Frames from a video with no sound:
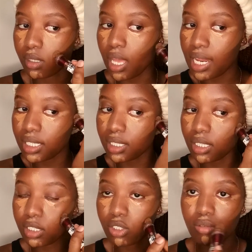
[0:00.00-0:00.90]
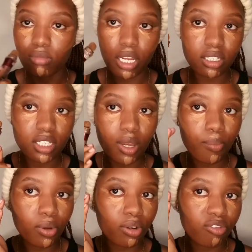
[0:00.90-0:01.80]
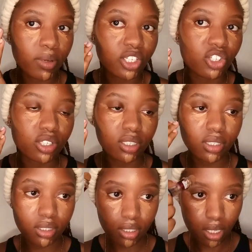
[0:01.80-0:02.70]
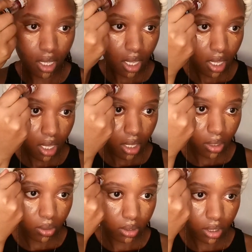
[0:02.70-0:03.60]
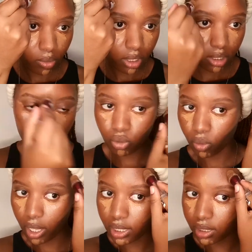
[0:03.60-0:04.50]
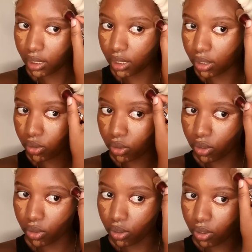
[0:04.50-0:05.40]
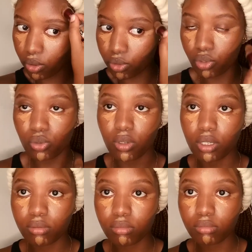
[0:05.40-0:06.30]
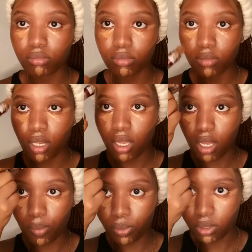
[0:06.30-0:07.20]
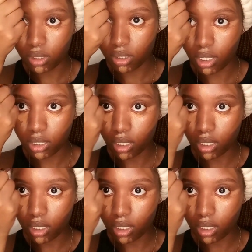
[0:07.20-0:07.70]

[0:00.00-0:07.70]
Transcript: at the like temple of my cheeks, because I want it to act like a contour. Put it right